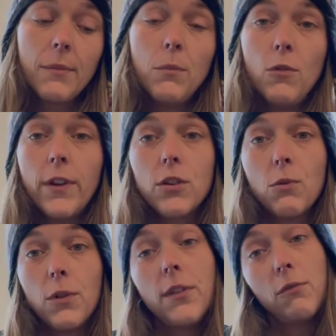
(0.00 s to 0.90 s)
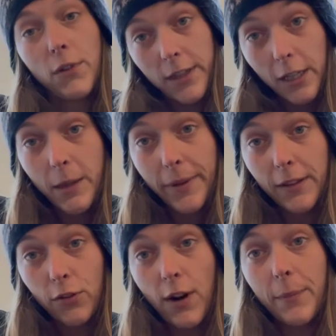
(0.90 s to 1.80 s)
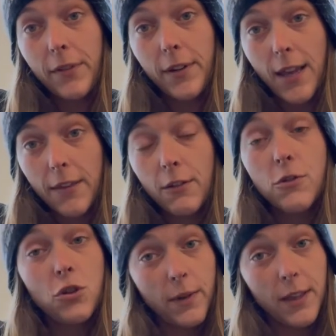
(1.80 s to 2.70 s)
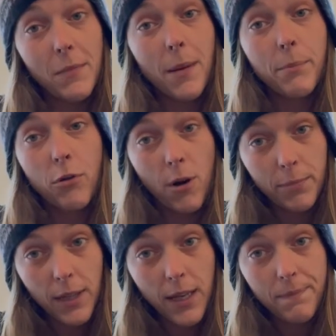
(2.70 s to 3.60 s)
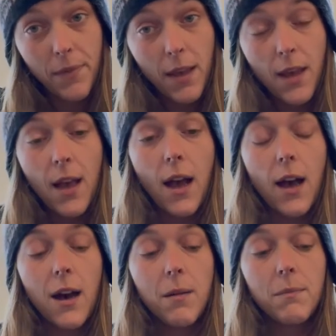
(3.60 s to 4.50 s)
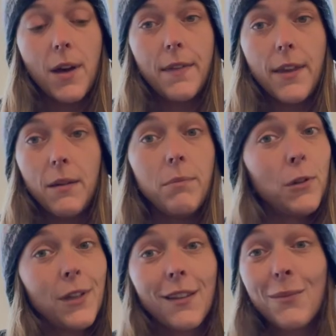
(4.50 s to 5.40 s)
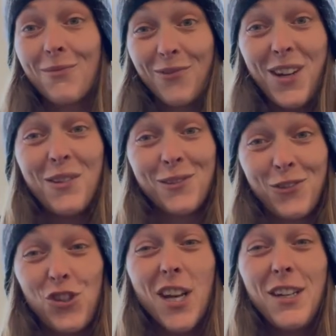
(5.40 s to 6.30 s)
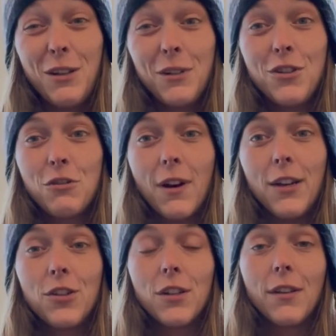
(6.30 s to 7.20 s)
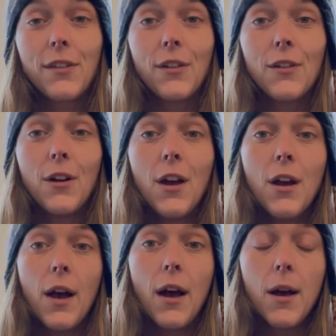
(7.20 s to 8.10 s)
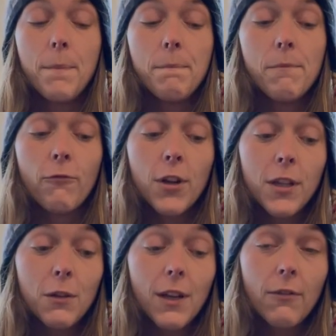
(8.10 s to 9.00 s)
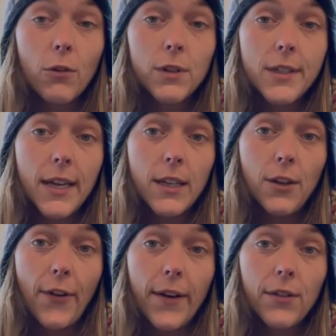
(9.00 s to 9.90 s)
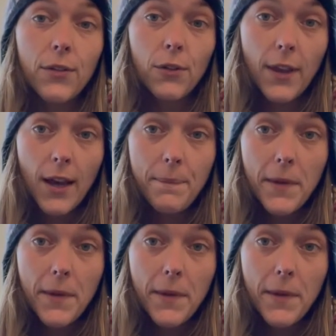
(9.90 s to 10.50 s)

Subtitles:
moving towards really clipping the straps together and doing them up properly, and then building some real genuine duration. So really looking forward to taking you guys through that.